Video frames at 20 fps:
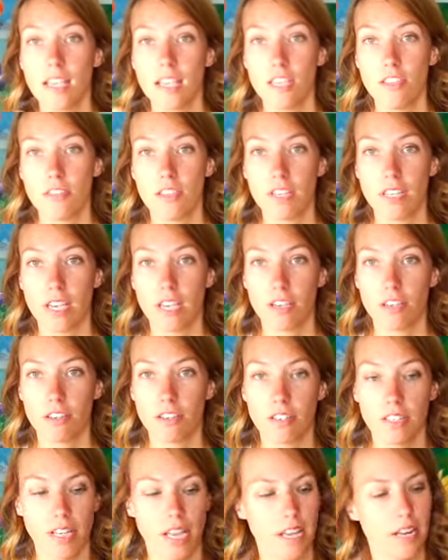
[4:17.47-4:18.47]
You can get
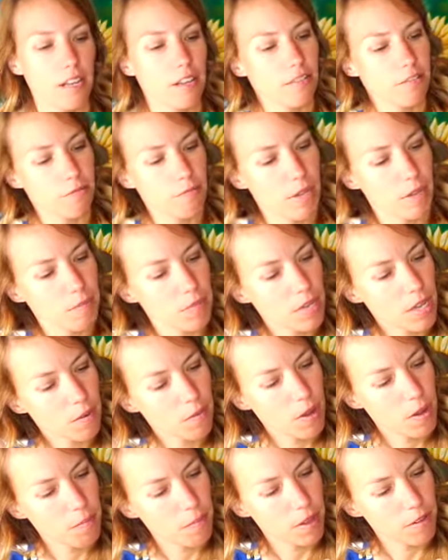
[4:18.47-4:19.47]
creative. Maybe I
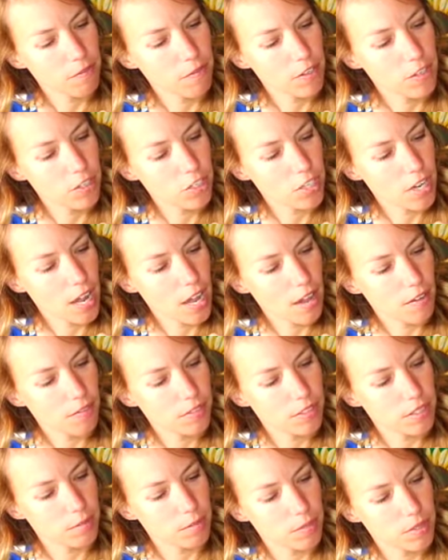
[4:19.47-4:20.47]
want my fish to have
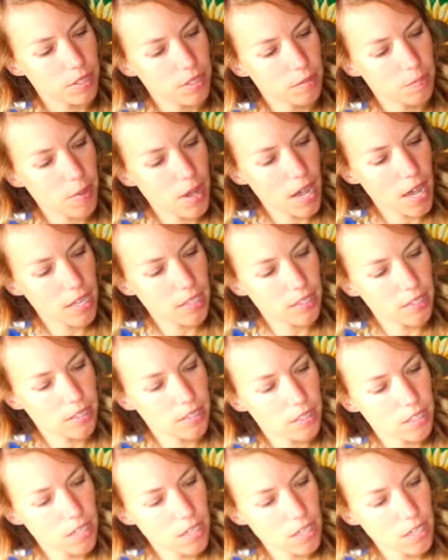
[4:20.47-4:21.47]
some spots.
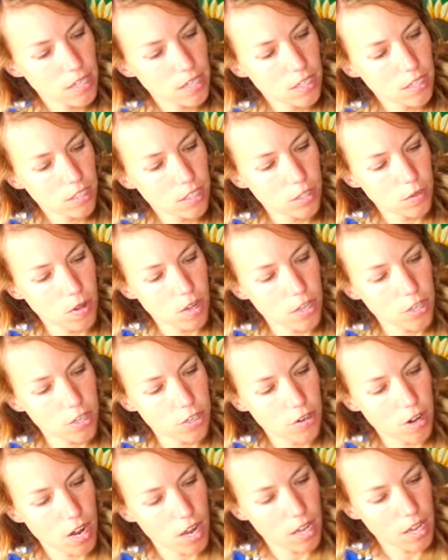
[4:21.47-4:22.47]
So I'll
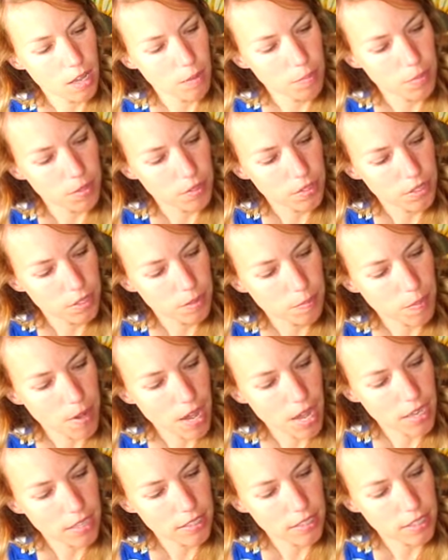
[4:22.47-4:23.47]
draw a couple
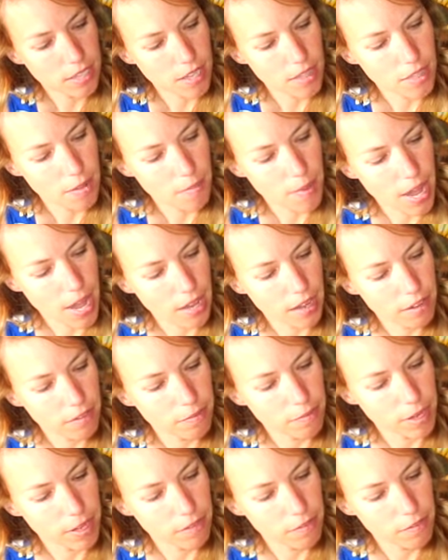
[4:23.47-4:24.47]
spots on the back of
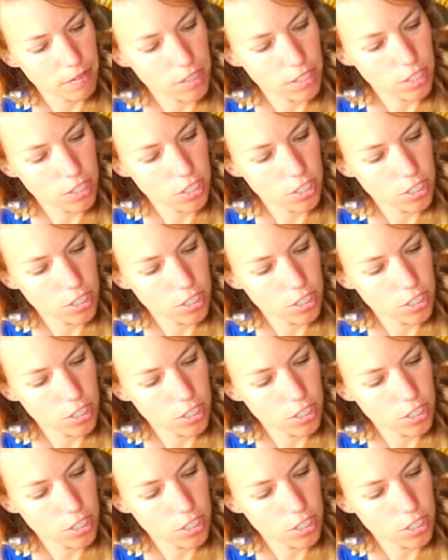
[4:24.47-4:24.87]
my fish.